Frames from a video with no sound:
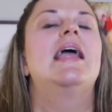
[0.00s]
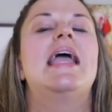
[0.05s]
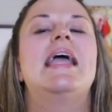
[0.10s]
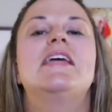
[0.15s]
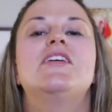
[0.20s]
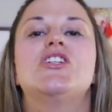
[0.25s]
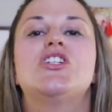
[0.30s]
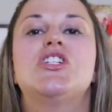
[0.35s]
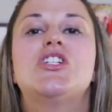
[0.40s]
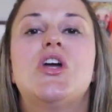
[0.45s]

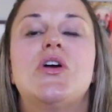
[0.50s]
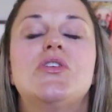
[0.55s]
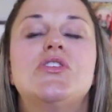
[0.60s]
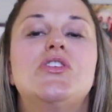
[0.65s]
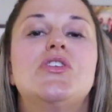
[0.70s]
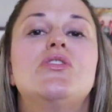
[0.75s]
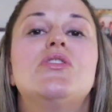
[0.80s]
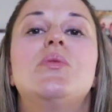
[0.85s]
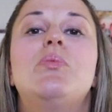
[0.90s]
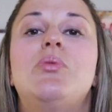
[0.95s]
It shows
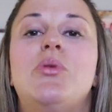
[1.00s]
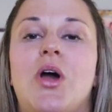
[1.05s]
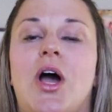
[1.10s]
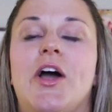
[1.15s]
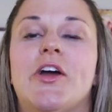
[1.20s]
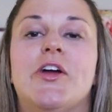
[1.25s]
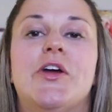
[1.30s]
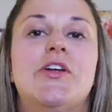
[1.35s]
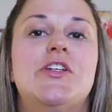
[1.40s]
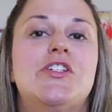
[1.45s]
you the
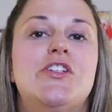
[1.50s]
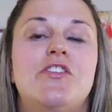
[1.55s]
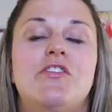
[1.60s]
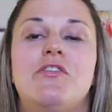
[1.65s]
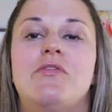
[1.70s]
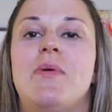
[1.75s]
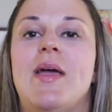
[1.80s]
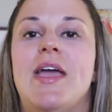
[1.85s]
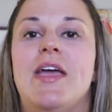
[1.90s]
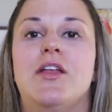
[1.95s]
progress
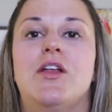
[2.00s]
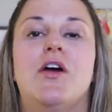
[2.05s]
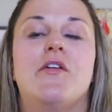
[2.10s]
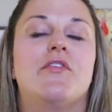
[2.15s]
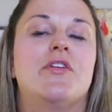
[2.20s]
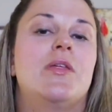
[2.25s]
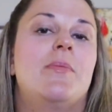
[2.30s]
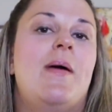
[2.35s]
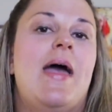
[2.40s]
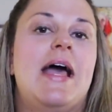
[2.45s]
you've made
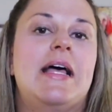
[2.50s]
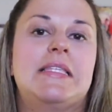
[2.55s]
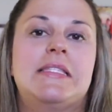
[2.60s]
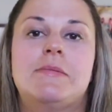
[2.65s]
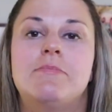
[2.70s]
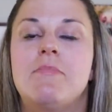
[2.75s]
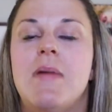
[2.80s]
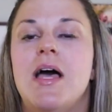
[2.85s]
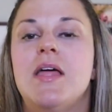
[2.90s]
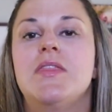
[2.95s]
over the
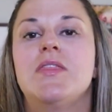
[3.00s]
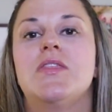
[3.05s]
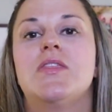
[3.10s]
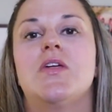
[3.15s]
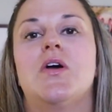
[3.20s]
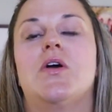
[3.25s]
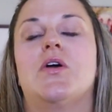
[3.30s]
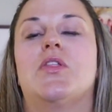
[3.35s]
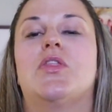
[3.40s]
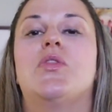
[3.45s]
past month
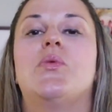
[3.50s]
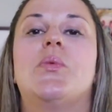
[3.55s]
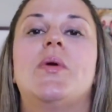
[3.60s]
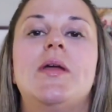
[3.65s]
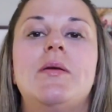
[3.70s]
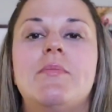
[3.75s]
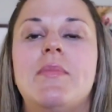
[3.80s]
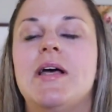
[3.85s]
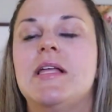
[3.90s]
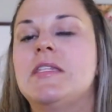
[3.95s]
or
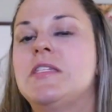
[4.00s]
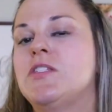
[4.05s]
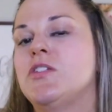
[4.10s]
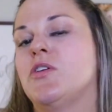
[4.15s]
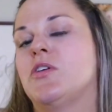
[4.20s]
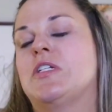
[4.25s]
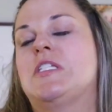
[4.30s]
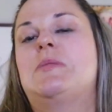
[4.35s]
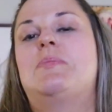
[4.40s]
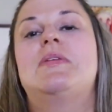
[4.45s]
3 months
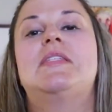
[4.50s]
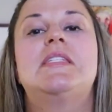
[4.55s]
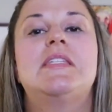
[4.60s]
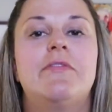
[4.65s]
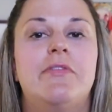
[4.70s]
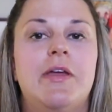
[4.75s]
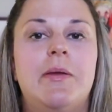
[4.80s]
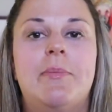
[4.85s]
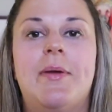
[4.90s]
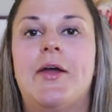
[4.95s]
or a
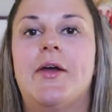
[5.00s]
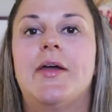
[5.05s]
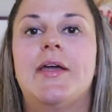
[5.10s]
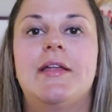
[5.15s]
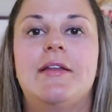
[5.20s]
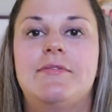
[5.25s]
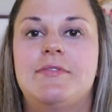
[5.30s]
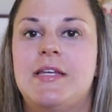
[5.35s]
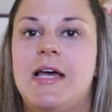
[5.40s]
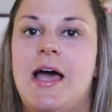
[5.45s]
specific
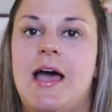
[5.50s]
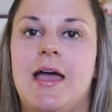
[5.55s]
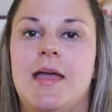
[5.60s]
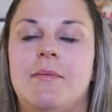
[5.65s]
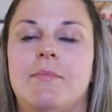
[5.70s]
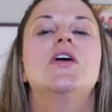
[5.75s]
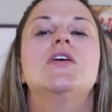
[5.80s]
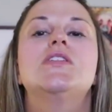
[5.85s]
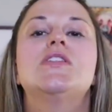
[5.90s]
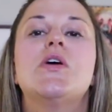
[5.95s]
period of
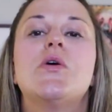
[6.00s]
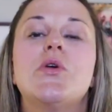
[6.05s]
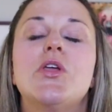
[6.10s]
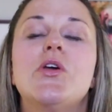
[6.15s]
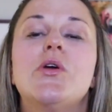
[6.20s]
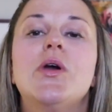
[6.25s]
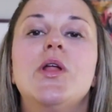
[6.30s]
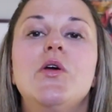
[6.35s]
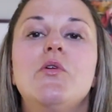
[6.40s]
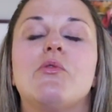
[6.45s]
time. So
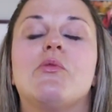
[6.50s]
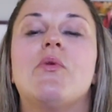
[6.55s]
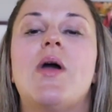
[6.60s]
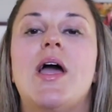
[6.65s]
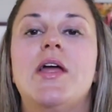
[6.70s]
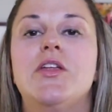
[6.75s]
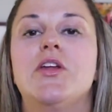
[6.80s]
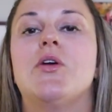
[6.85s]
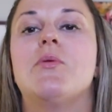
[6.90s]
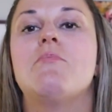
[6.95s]
you're going to
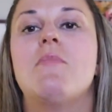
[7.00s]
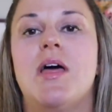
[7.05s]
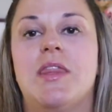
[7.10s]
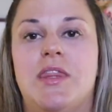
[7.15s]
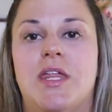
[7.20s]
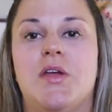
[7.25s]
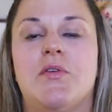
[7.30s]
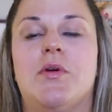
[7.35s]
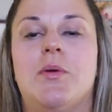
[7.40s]
run your monthly